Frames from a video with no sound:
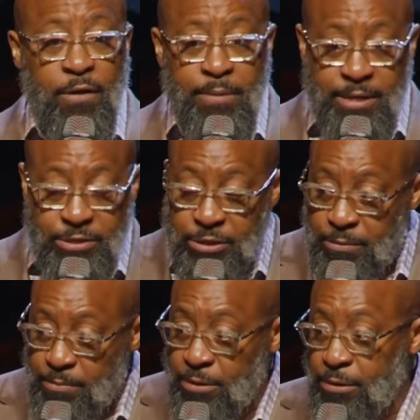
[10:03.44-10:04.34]
his
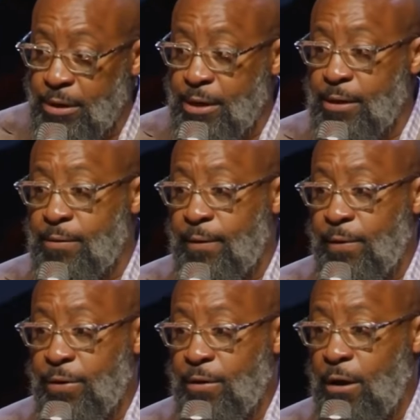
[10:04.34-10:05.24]
community,
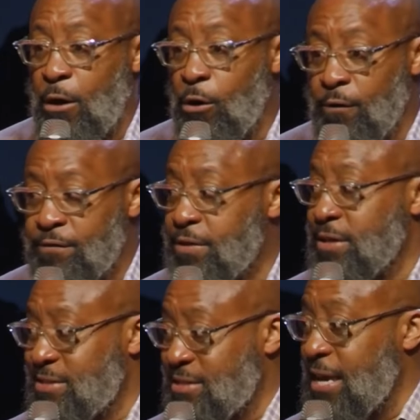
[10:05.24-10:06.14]
all for the
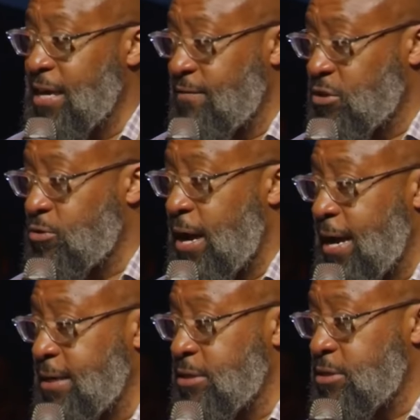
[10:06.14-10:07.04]
sake of
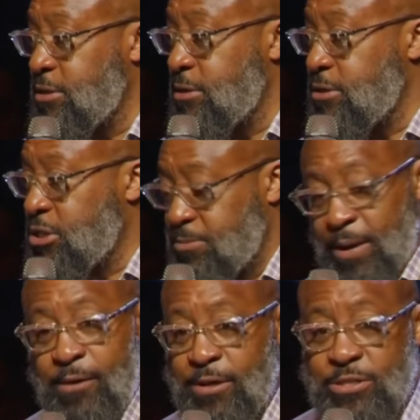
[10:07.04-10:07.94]
trying to
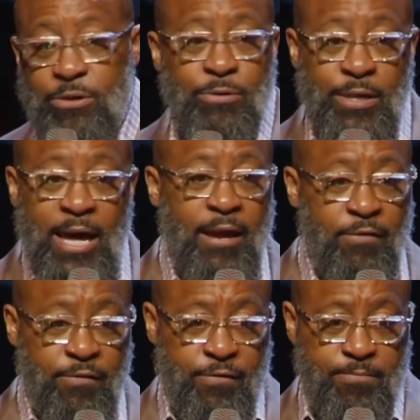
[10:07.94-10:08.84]
spare his own
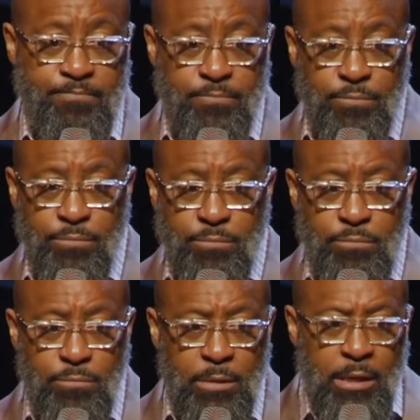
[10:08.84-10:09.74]
life.
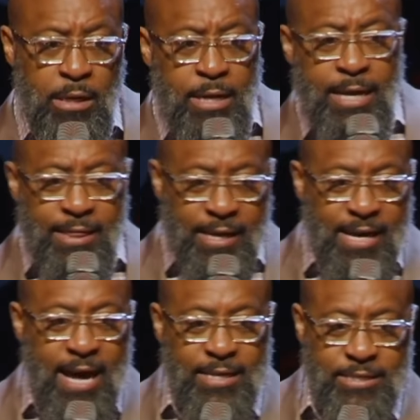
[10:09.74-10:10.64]
In the
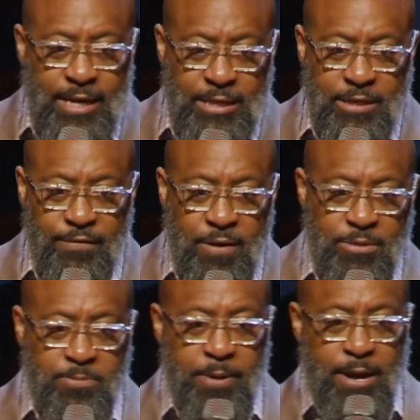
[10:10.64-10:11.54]
context of him
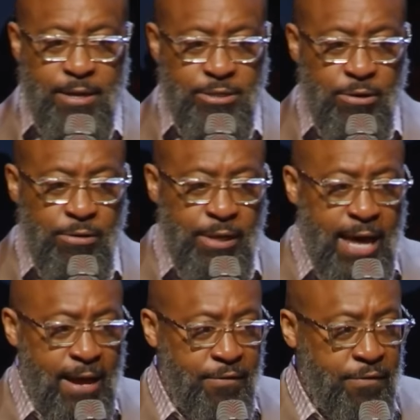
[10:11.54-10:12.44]
sparing his own
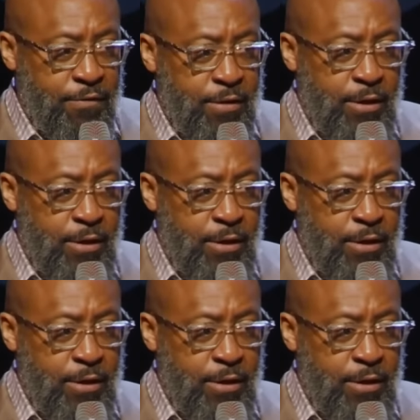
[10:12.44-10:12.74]
life,